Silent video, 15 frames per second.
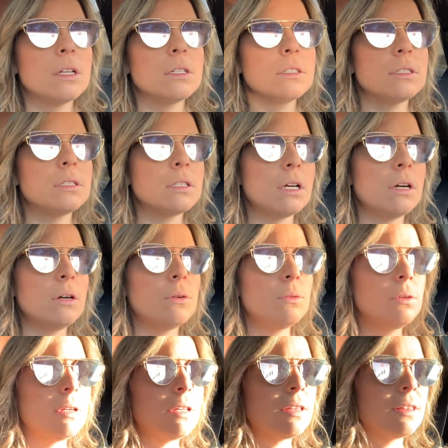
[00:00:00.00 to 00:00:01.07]
So
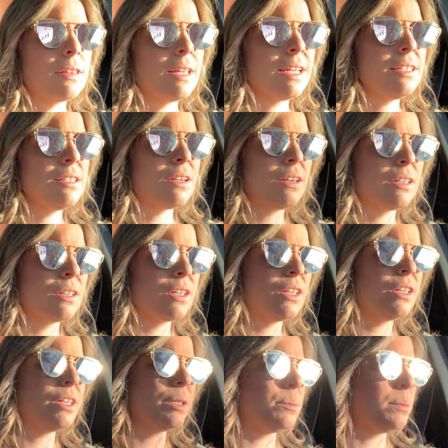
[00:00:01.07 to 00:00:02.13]
that's our
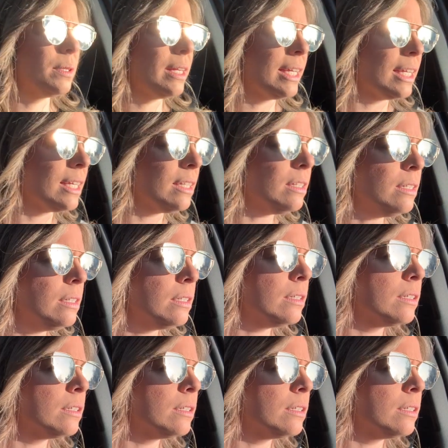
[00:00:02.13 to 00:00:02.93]
current plan.